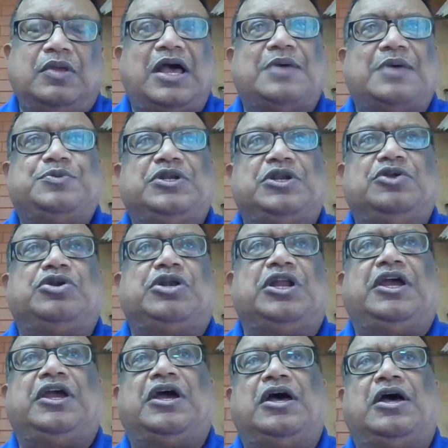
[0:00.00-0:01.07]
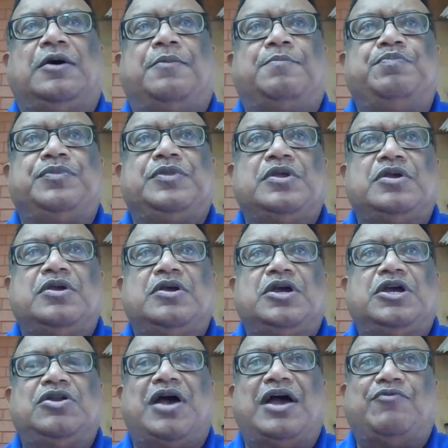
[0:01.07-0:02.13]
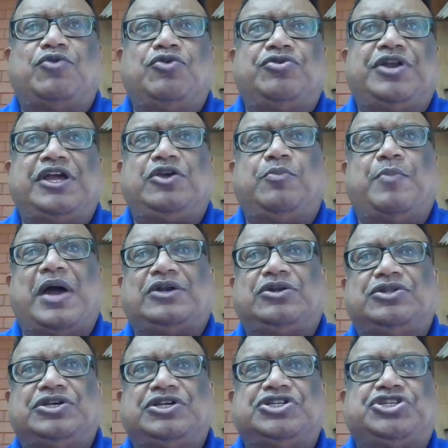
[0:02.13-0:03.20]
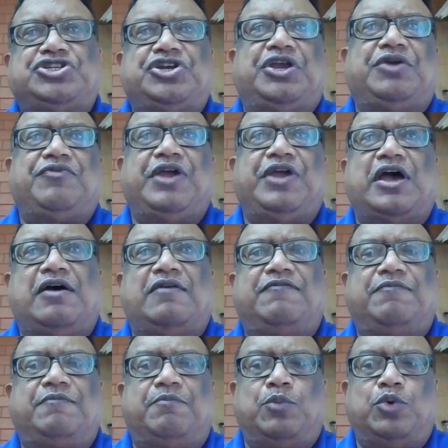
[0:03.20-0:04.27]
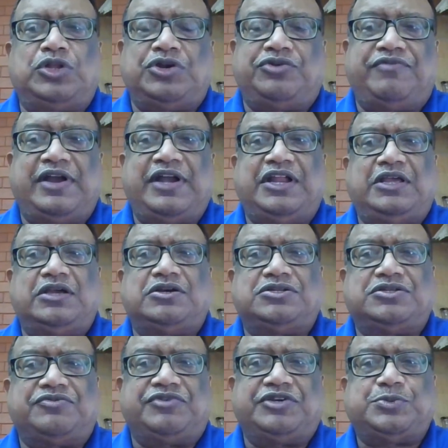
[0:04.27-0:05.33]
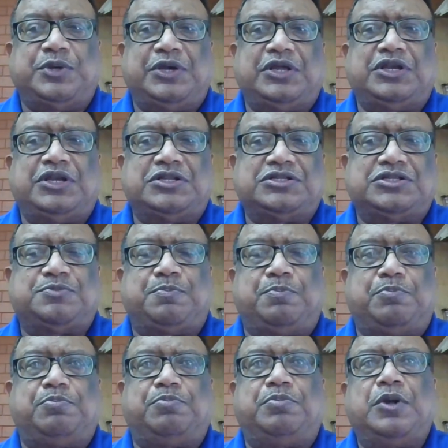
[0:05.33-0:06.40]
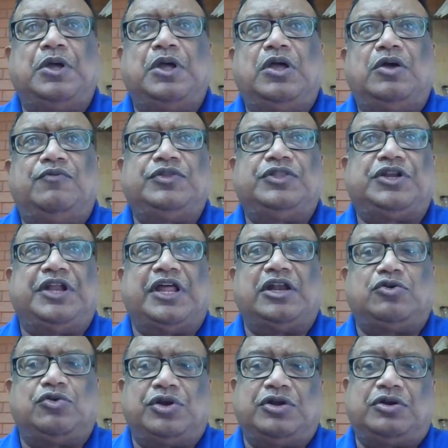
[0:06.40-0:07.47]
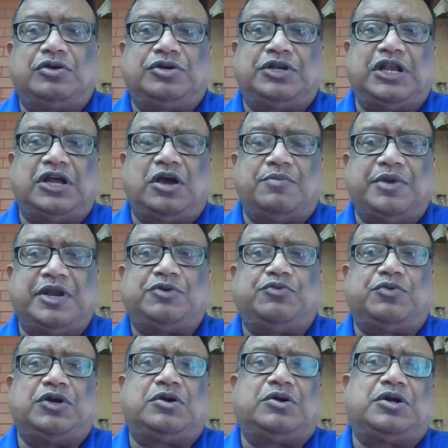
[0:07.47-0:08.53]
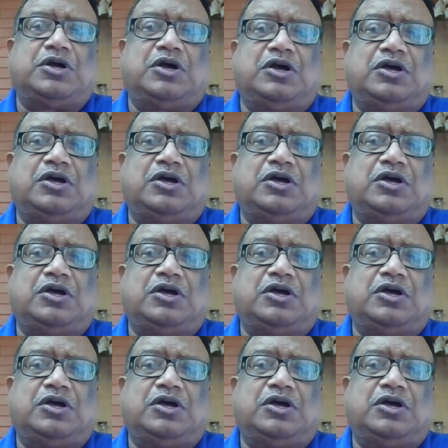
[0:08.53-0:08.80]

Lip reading: Absolutely. I want to take you back to the history. We have more than 20 years of experience with the telecom network